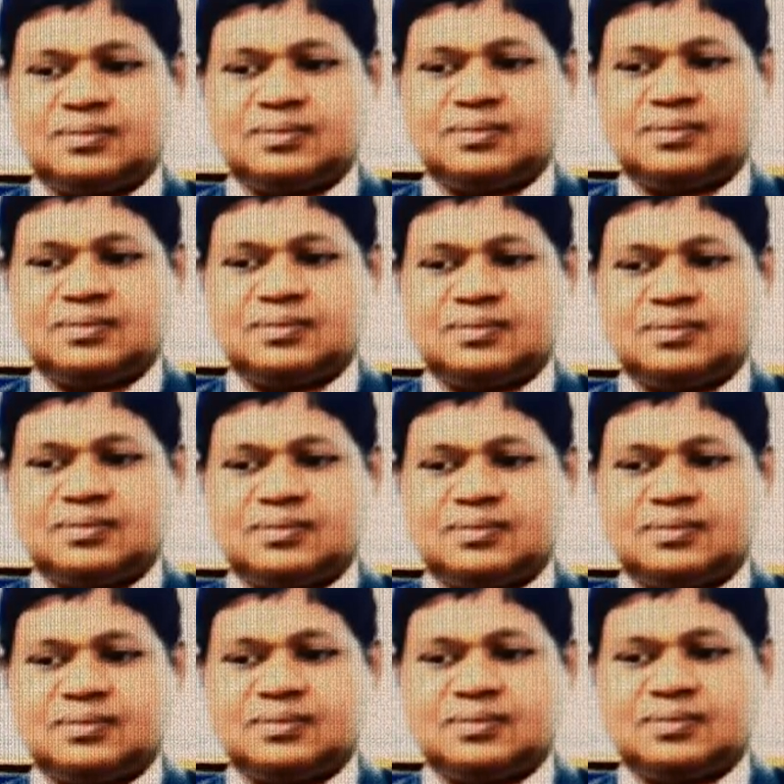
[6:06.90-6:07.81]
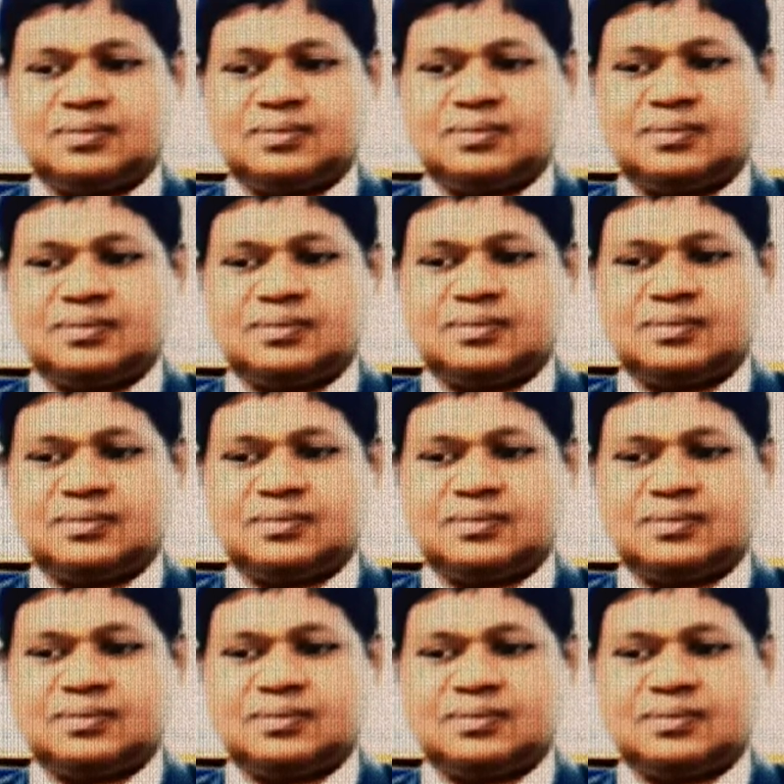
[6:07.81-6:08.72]

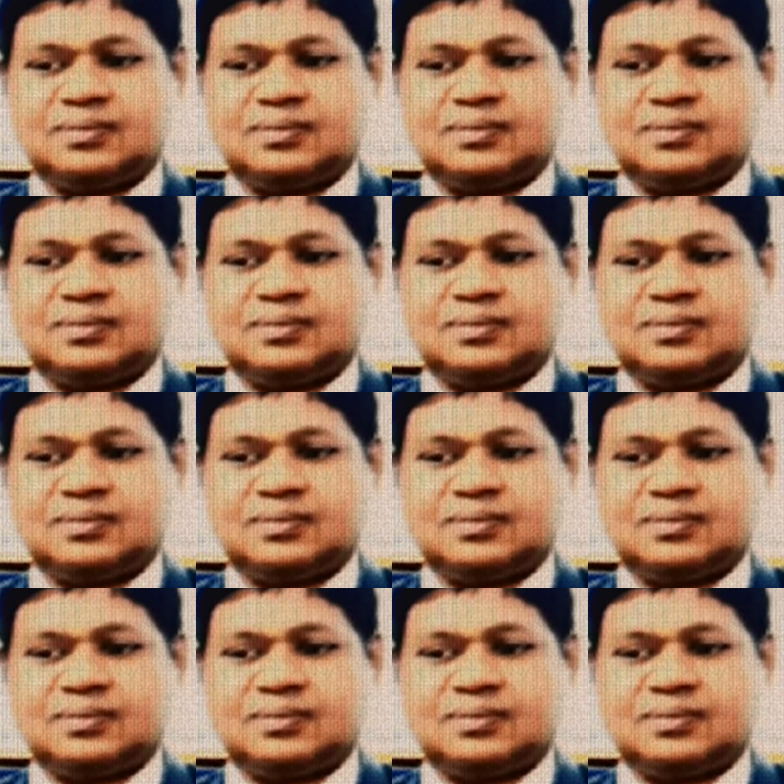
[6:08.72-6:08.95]
(silence)